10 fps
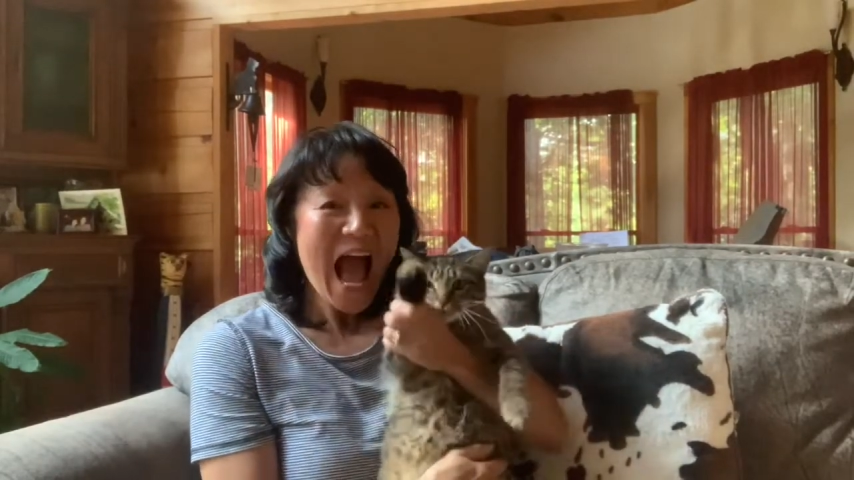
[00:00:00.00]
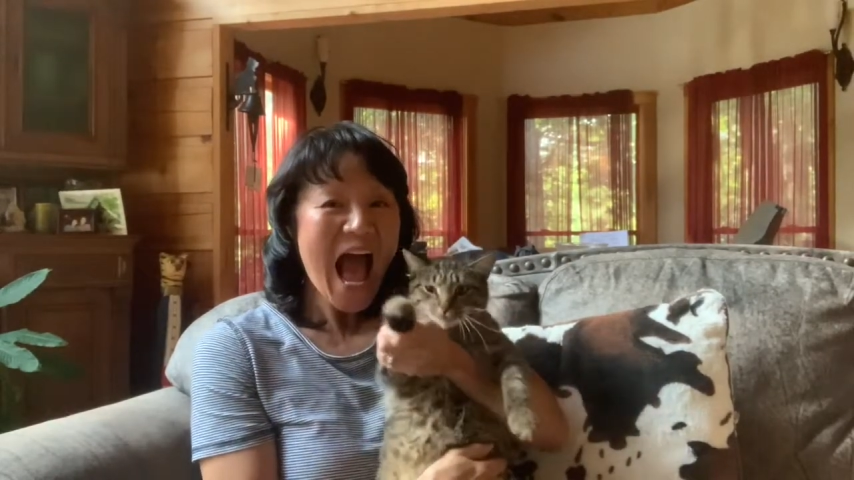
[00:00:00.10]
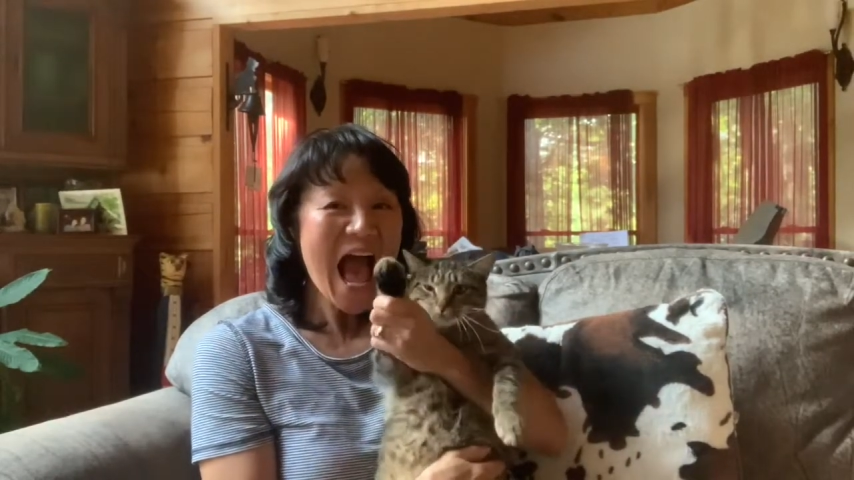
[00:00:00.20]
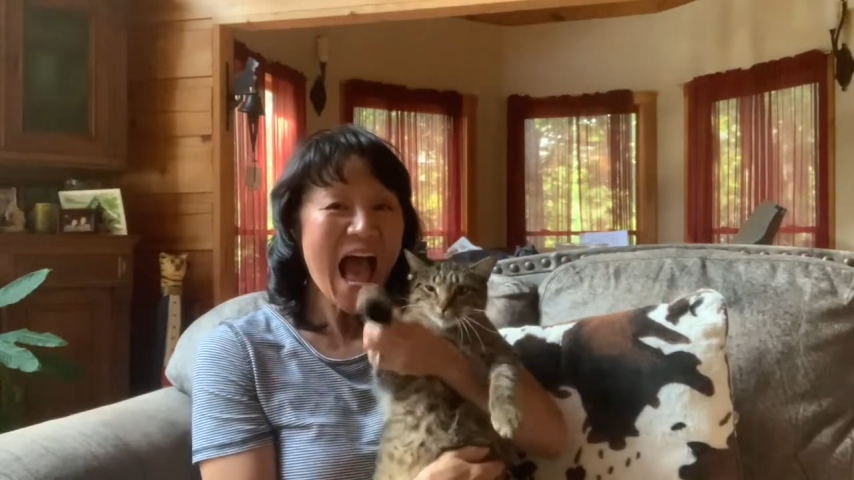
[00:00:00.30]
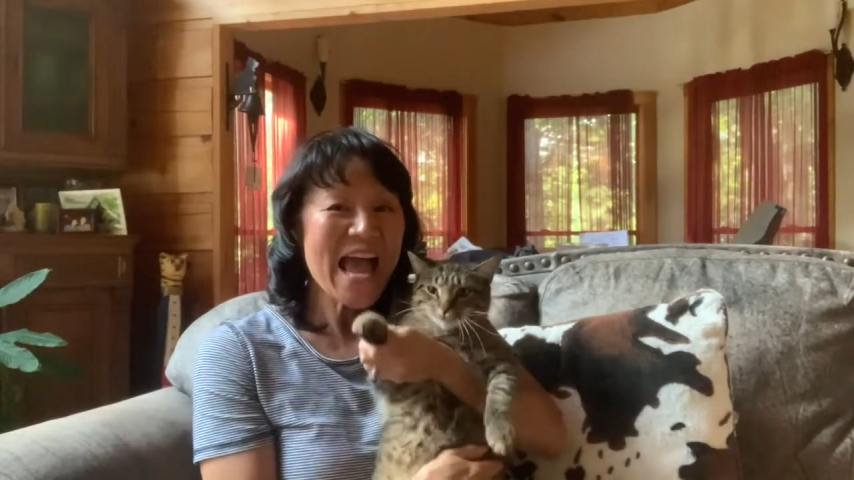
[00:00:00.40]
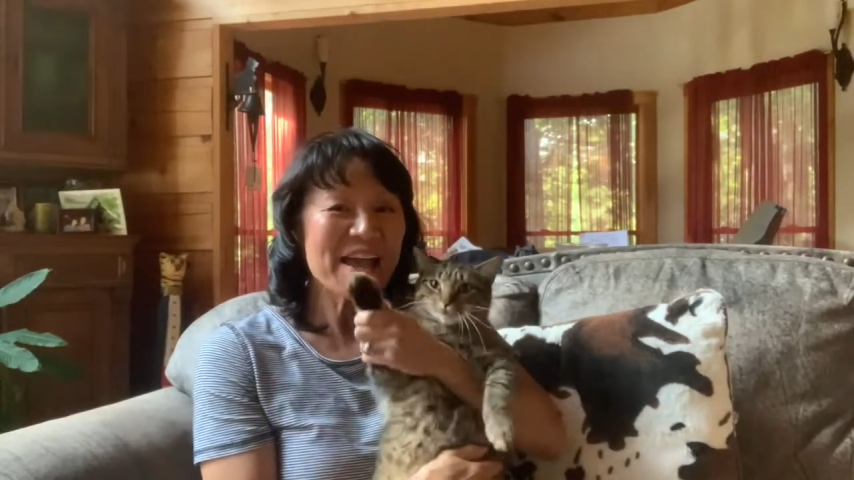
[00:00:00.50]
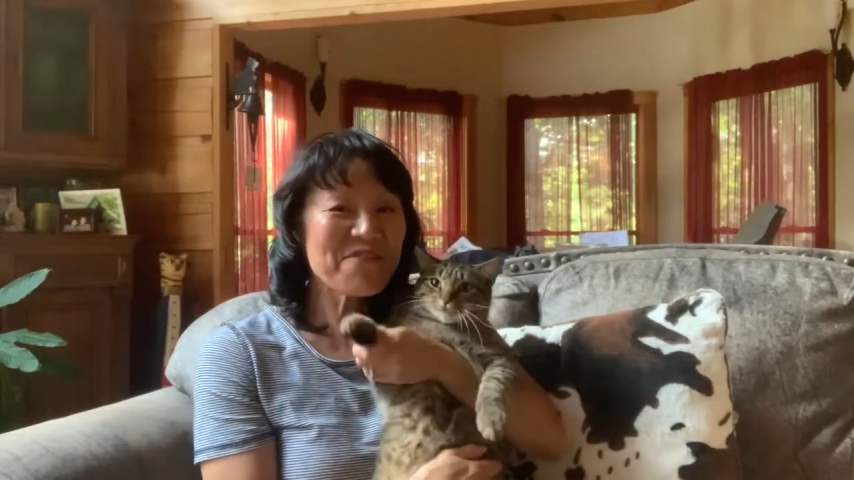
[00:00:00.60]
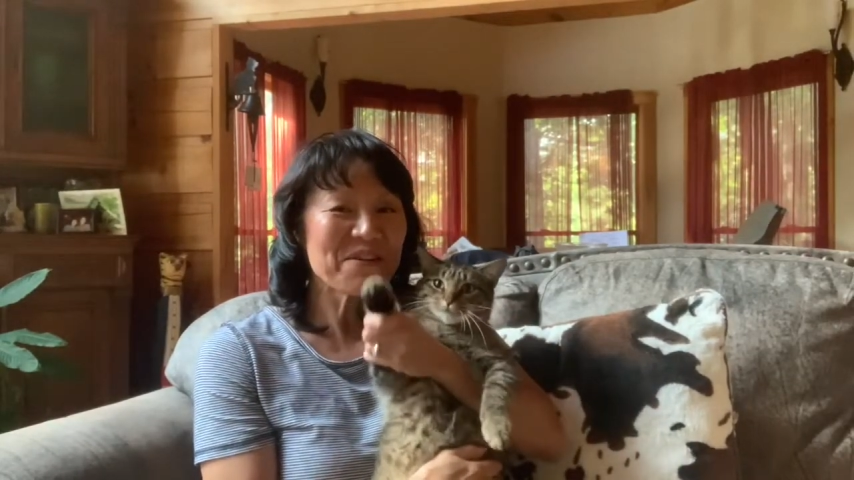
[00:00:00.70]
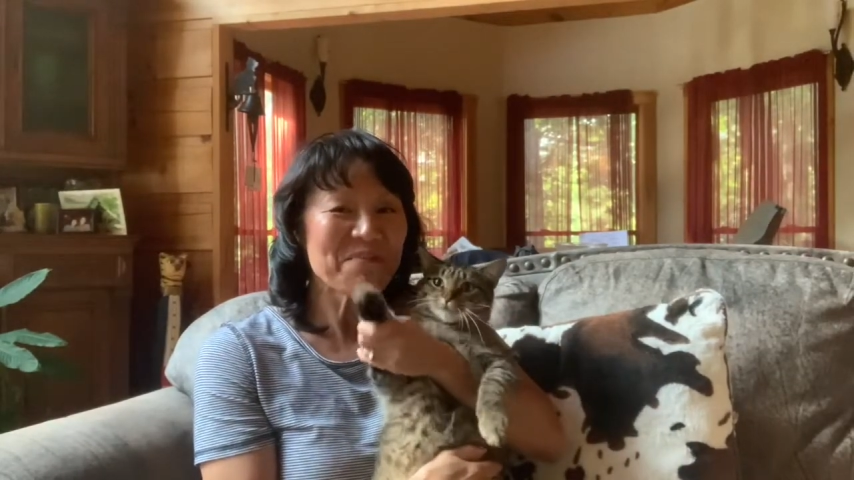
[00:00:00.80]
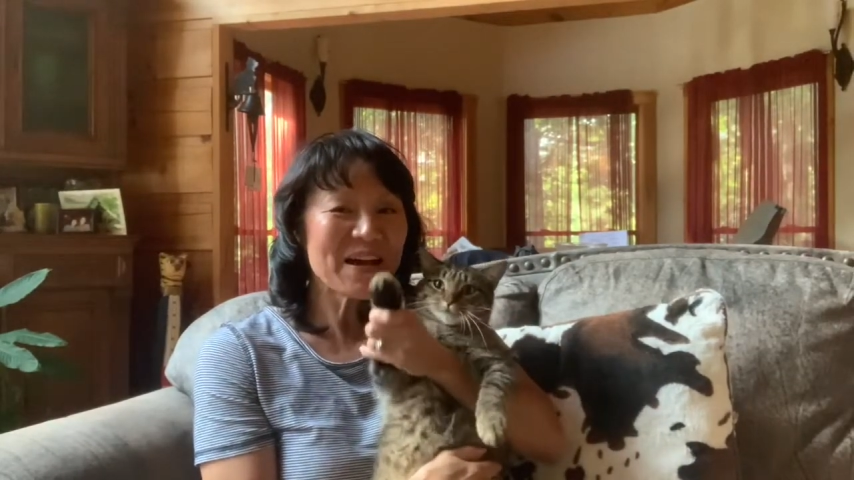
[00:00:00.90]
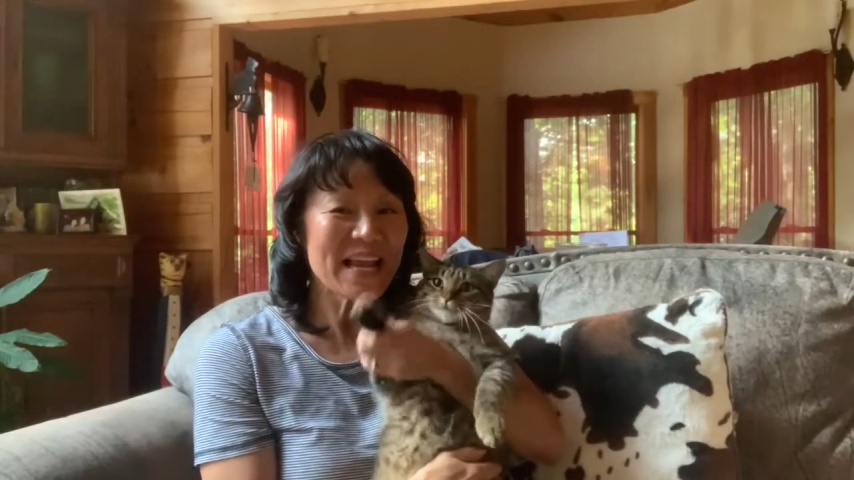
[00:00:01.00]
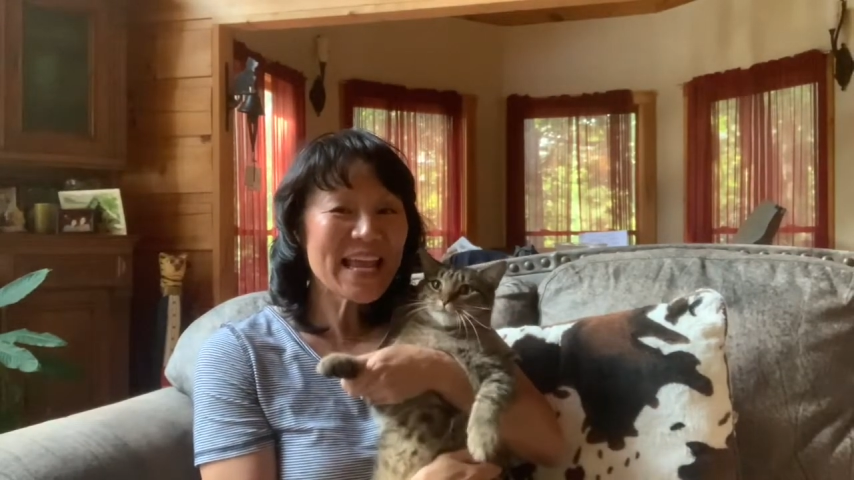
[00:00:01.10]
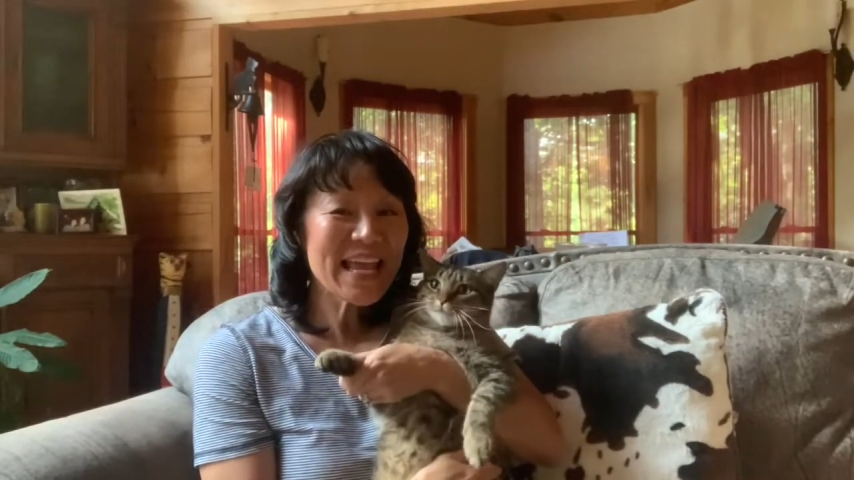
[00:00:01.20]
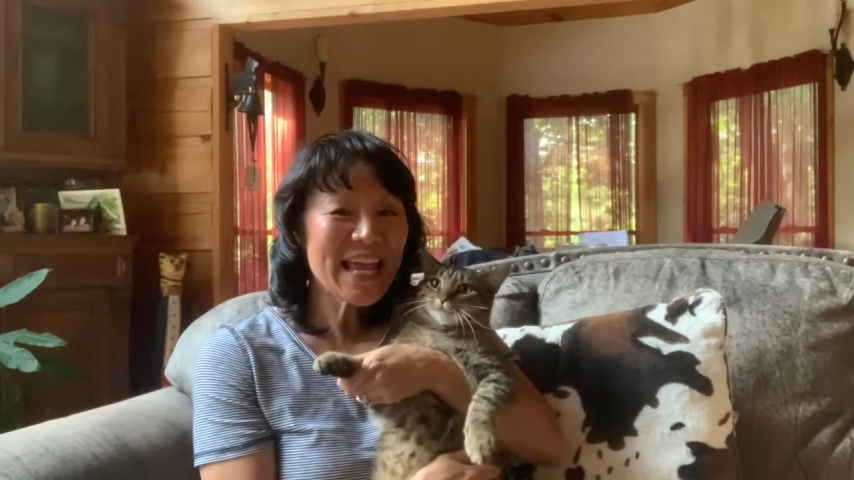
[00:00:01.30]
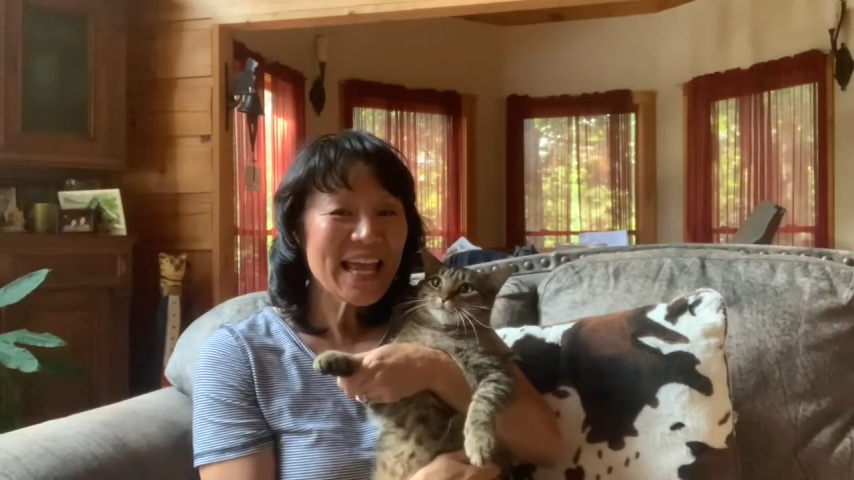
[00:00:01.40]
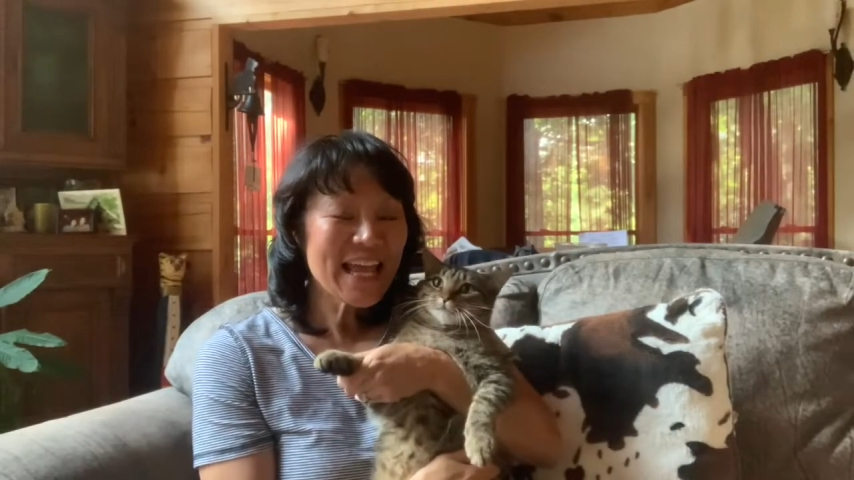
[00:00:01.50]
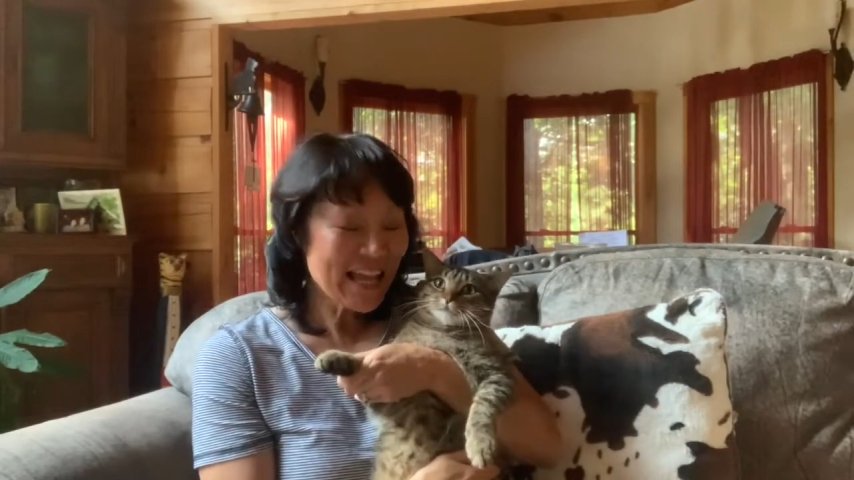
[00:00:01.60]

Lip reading: Hi, everybody.